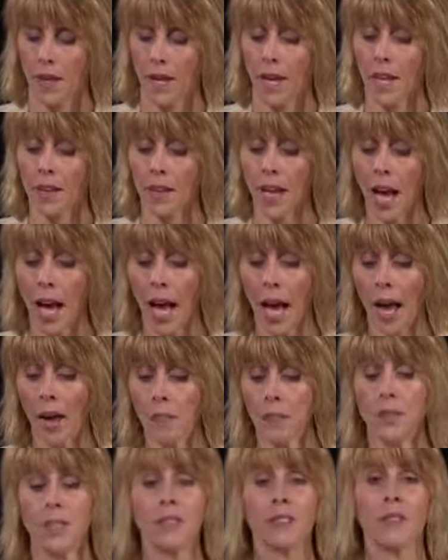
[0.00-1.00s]
In the
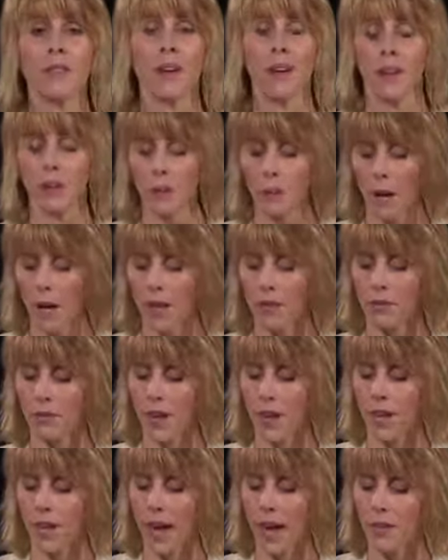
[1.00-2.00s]
absence of other bona
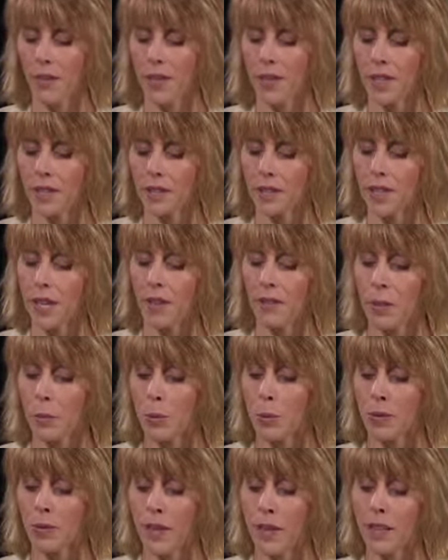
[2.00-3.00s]
fide evidence of the
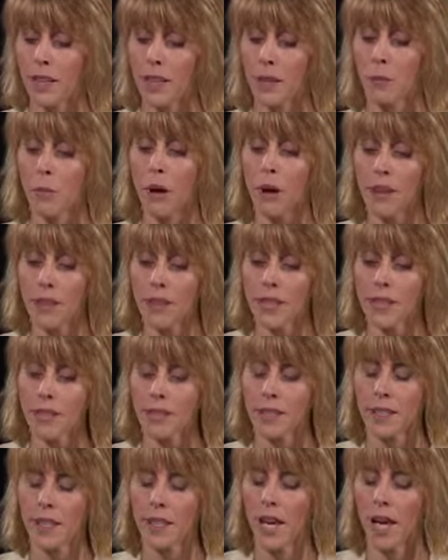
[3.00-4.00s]
prevailing
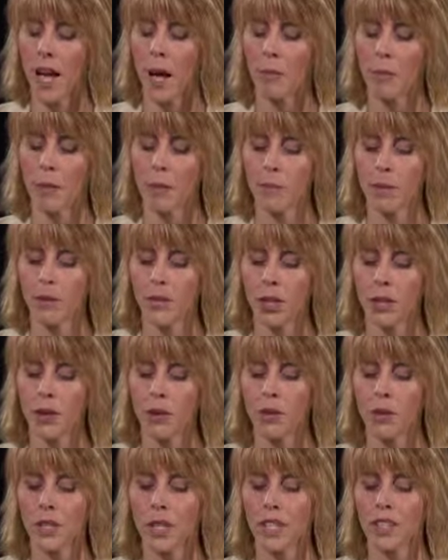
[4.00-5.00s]
market, a member's
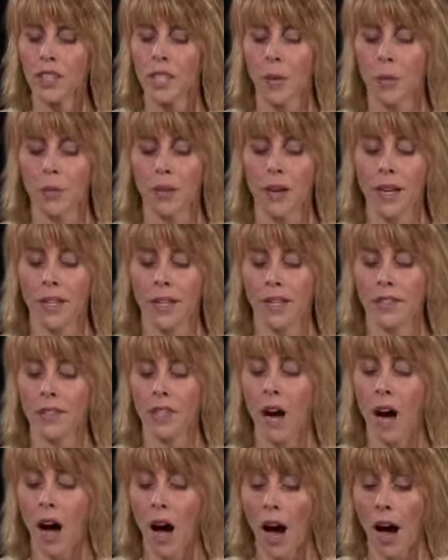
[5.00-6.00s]
own contemporaneous
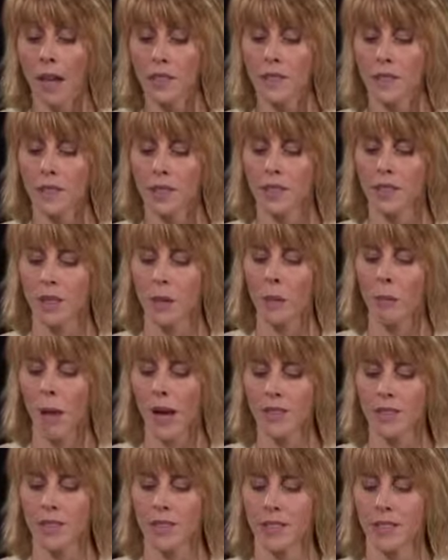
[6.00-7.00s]
cost is the
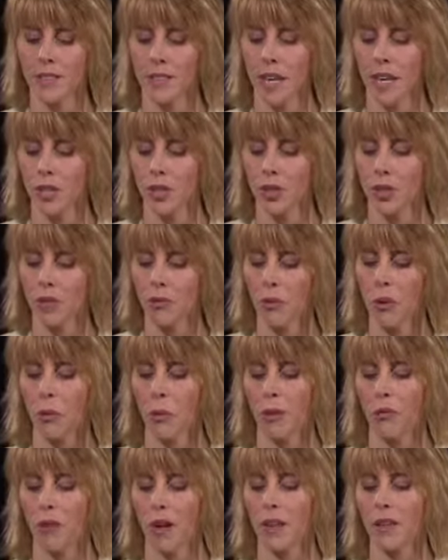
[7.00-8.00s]
best indication of the
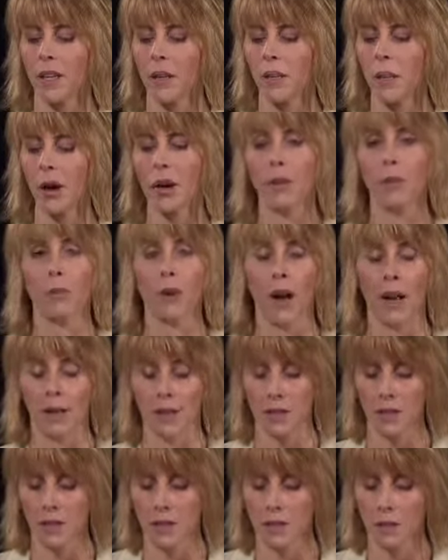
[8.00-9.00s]
prevailing market
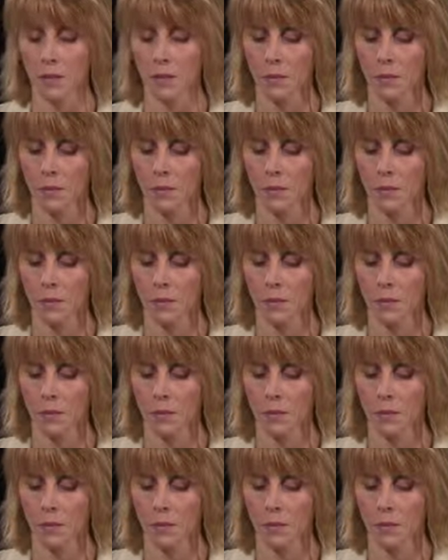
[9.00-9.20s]
price.